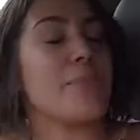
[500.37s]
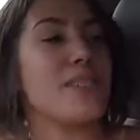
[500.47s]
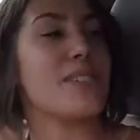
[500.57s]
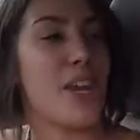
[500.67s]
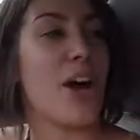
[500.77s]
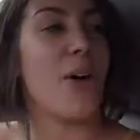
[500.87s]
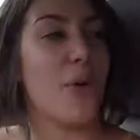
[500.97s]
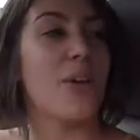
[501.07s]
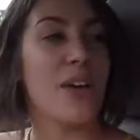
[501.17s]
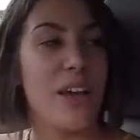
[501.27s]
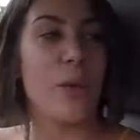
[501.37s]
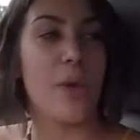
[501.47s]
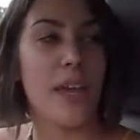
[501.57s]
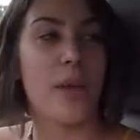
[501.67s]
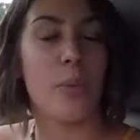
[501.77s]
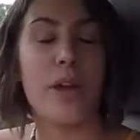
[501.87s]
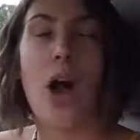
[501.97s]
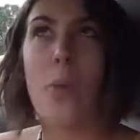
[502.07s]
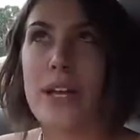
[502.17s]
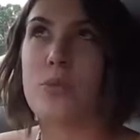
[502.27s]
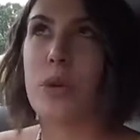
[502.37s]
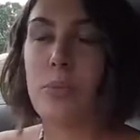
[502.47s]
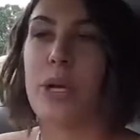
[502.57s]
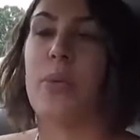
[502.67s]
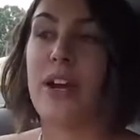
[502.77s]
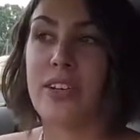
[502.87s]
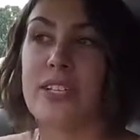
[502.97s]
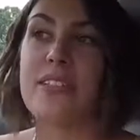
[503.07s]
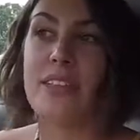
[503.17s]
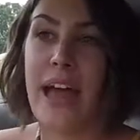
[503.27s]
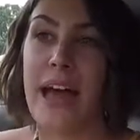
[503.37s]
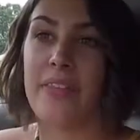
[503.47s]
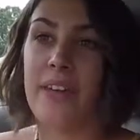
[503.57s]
Right. So we always want to bring awareness to that,